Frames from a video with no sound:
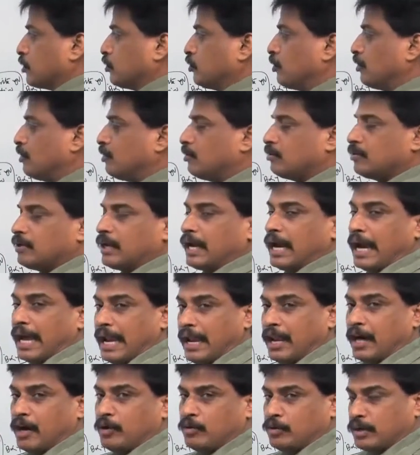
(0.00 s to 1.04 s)
to
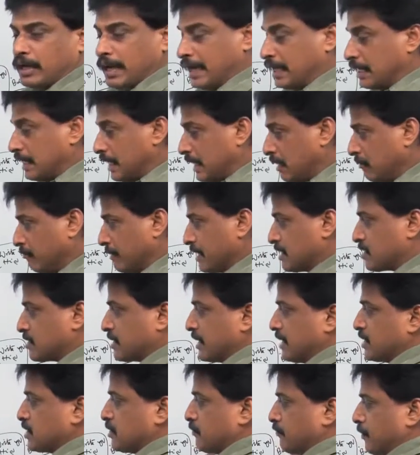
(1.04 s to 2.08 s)
allow any
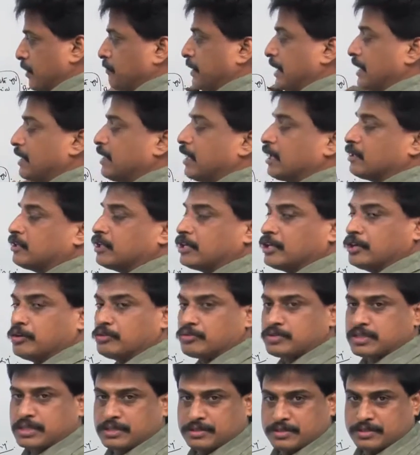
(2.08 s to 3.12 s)
message from any other
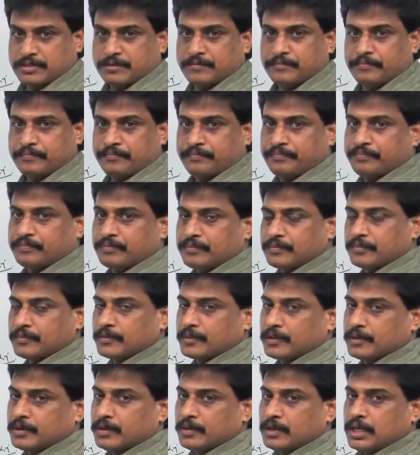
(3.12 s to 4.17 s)
users.
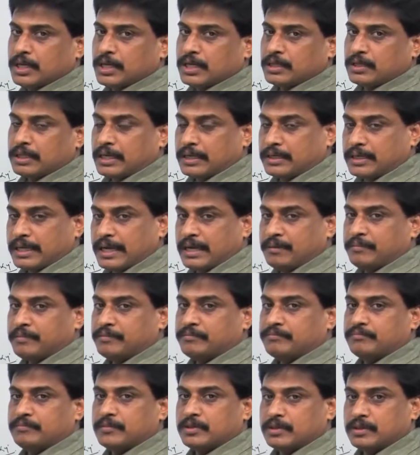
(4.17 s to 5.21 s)
That
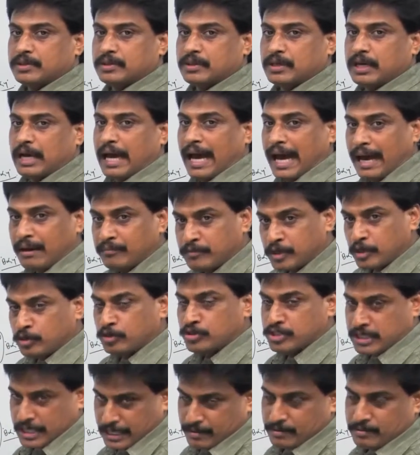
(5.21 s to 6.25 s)
time I am
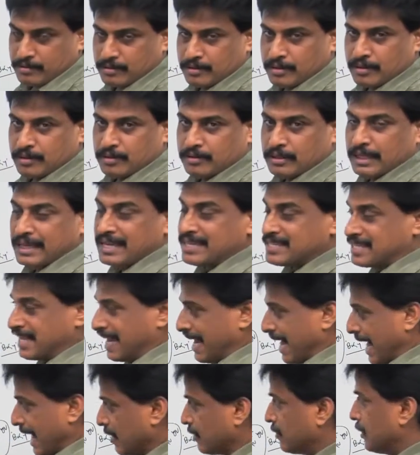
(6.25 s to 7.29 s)
using, there is
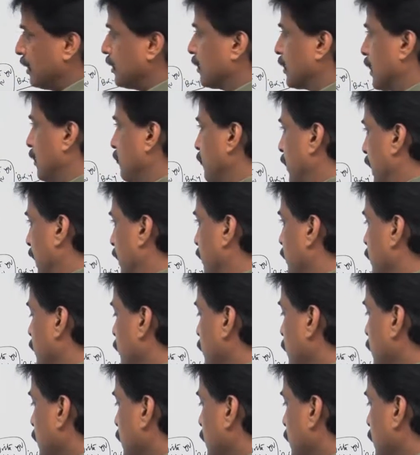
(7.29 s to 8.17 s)
another command